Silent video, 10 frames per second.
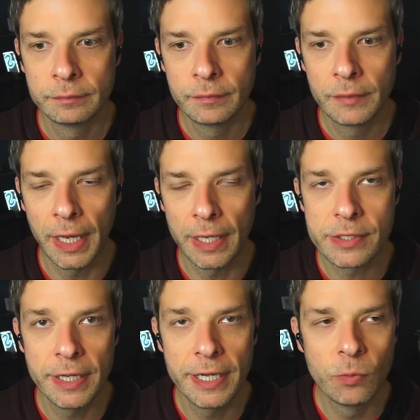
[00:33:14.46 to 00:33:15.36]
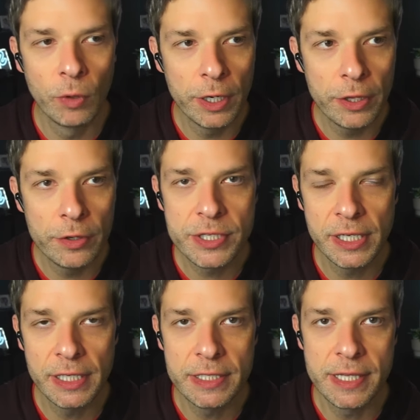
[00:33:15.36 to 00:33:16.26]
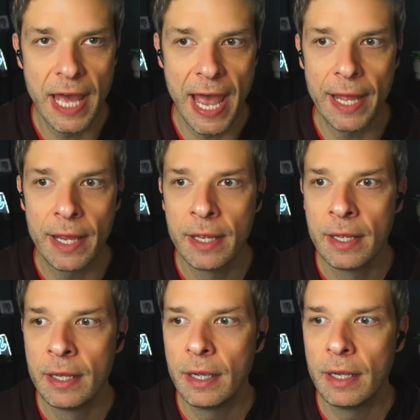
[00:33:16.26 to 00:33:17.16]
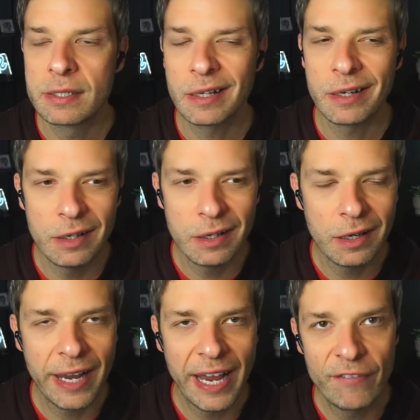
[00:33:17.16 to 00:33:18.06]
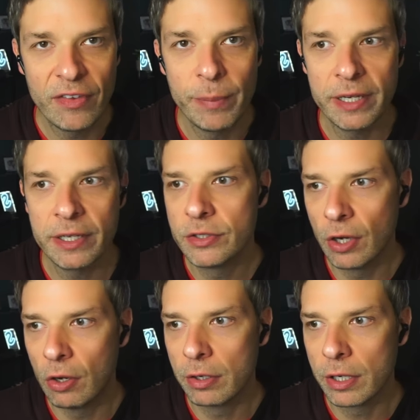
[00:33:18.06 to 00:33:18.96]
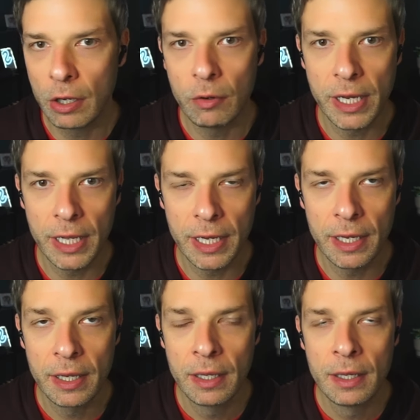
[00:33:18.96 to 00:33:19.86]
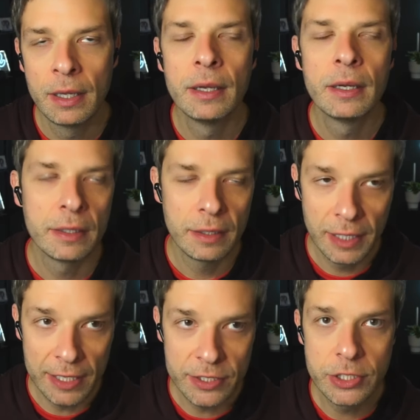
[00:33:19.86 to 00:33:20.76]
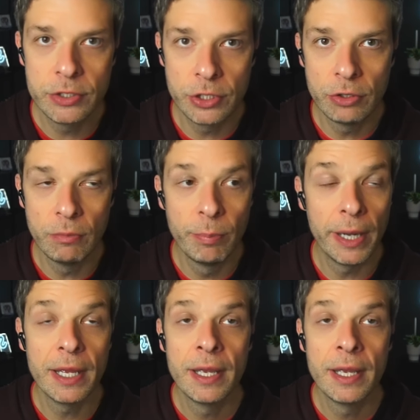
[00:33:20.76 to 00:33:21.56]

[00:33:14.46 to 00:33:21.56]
Yes, it's one of those things that it's like, oh, I have to be an adult and go get it. Yes, you do. But